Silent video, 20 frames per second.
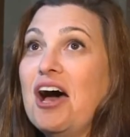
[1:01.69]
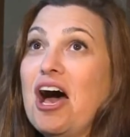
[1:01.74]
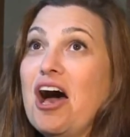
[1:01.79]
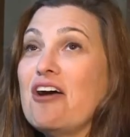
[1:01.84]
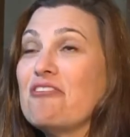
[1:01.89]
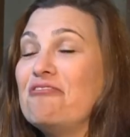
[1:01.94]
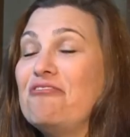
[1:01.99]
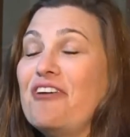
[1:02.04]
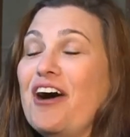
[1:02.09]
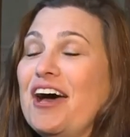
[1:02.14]

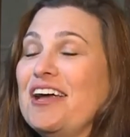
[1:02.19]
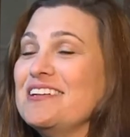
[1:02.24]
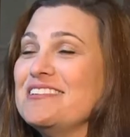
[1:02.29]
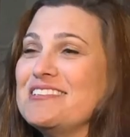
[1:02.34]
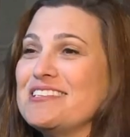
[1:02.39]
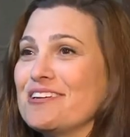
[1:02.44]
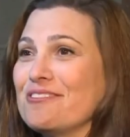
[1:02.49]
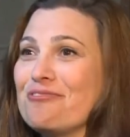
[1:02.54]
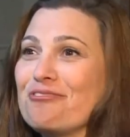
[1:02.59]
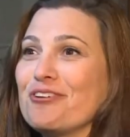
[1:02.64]
a
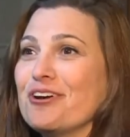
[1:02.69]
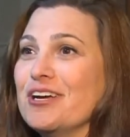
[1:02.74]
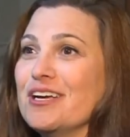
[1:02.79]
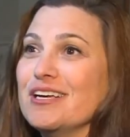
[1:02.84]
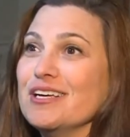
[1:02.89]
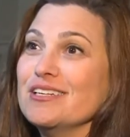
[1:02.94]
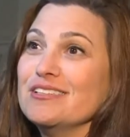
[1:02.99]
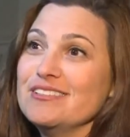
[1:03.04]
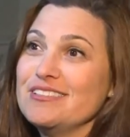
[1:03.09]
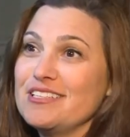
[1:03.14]
fun,
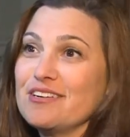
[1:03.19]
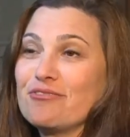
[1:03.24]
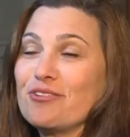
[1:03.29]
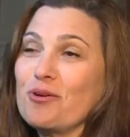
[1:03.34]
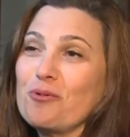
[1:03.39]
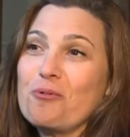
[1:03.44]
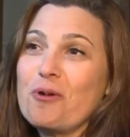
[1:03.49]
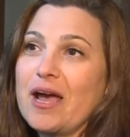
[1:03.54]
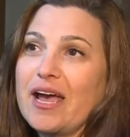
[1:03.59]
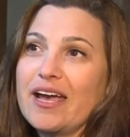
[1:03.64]

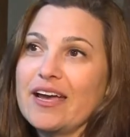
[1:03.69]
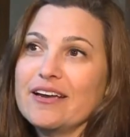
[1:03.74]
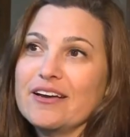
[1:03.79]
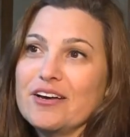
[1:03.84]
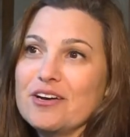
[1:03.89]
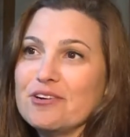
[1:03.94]
different way